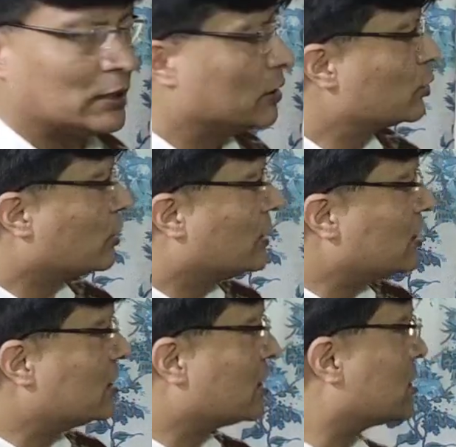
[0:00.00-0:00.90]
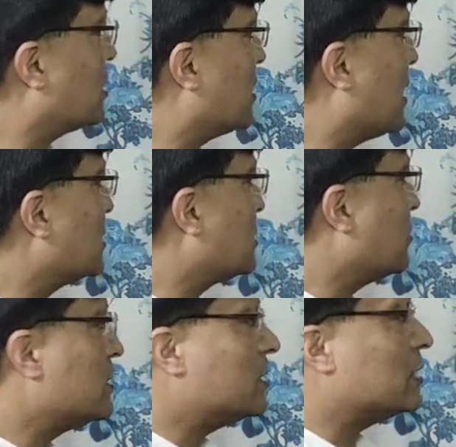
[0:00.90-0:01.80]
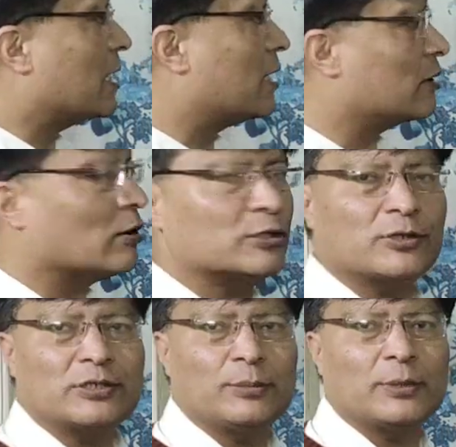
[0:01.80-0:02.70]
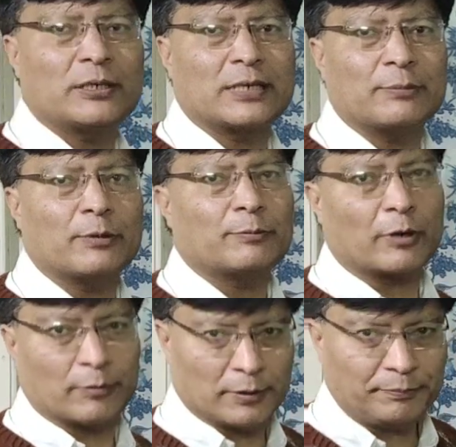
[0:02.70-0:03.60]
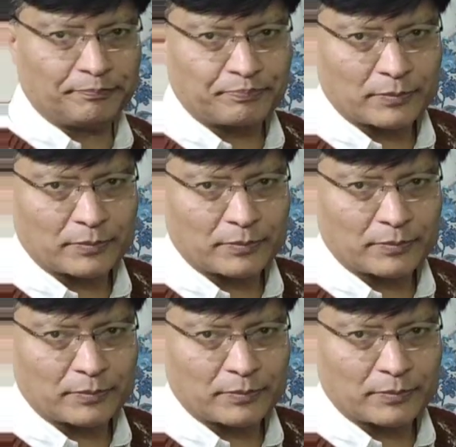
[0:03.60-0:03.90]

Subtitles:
So these 16 and 17 are also similar type of problem.